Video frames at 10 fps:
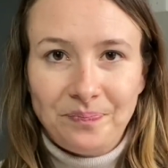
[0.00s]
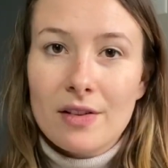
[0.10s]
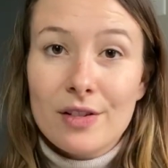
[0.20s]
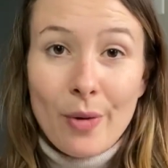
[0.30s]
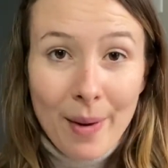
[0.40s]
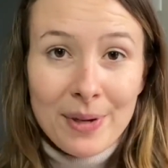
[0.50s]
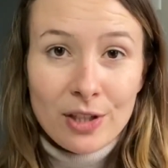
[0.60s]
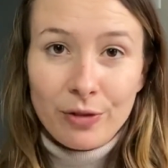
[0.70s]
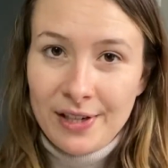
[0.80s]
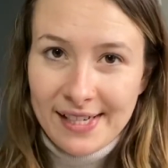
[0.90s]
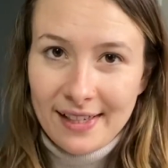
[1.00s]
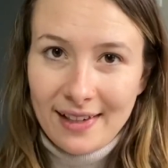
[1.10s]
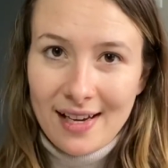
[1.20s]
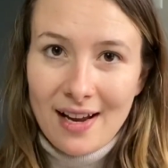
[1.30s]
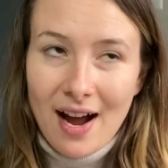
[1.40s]
So up until
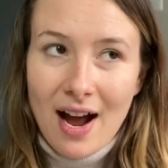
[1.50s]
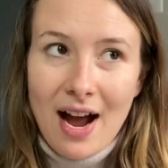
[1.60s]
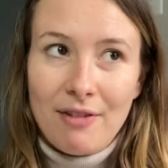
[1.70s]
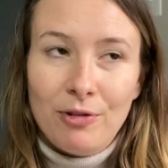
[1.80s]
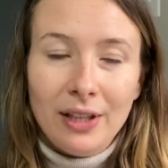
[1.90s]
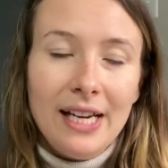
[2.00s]
recently, I really